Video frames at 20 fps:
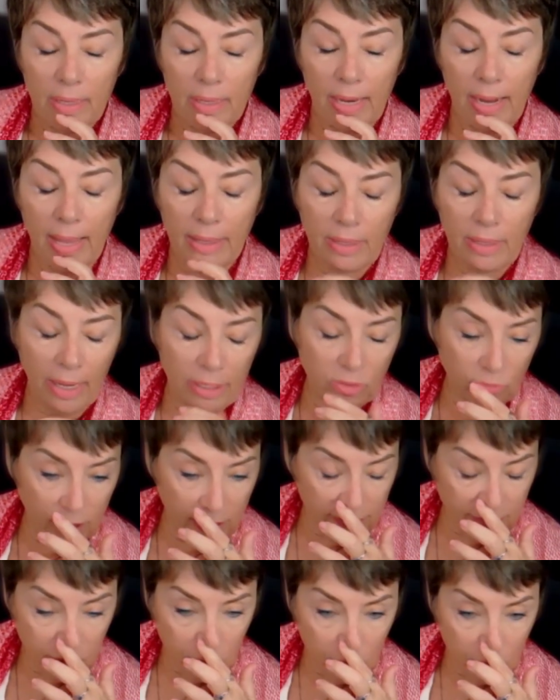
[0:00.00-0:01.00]
And I
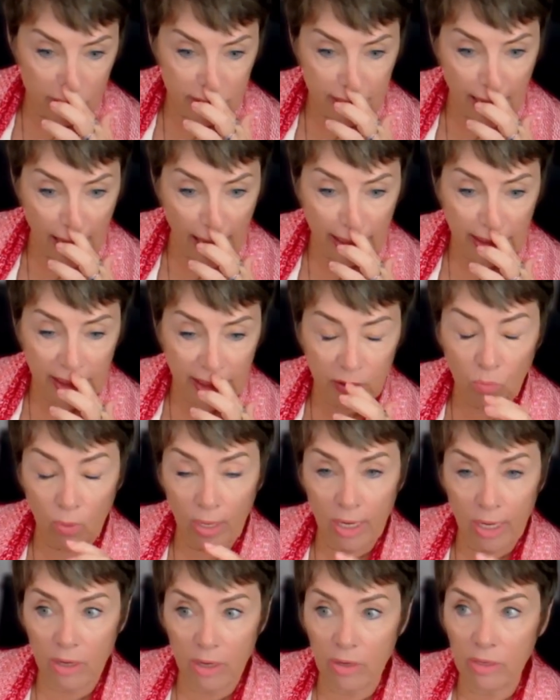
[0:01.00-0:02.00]
don't even know exactly
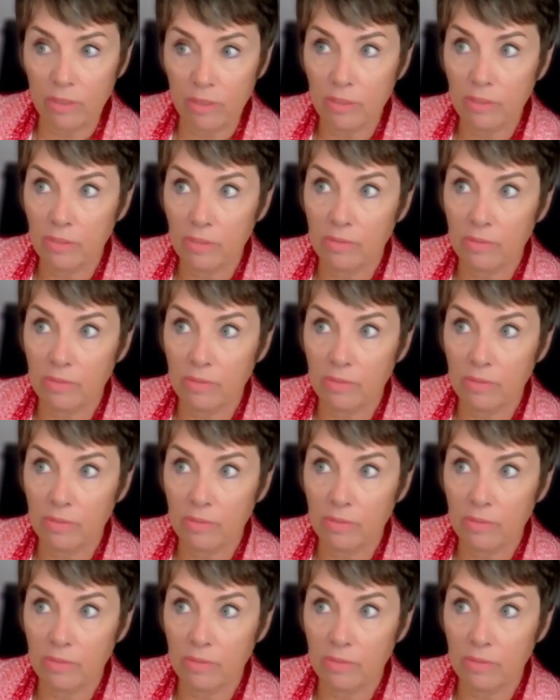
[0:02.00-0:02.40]
where